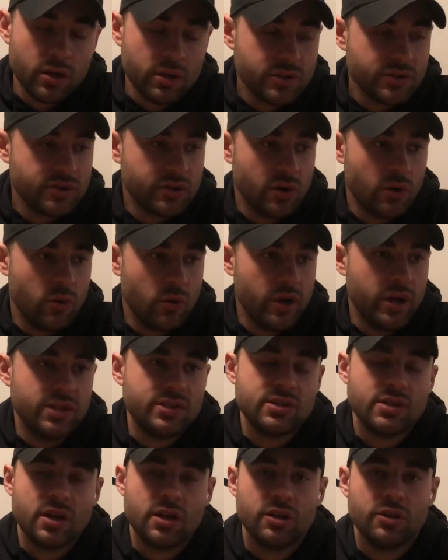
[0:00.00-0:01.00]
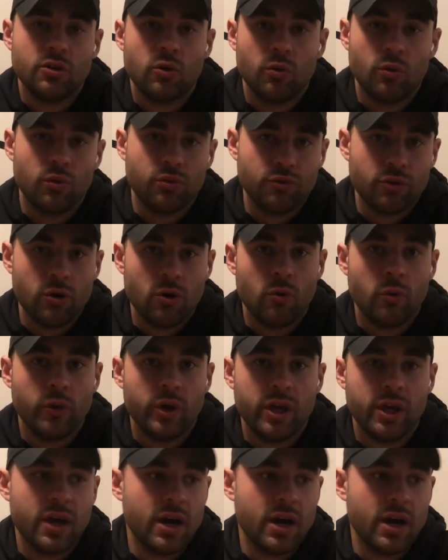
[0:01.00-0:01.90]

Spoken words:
So it's not a total throwaway.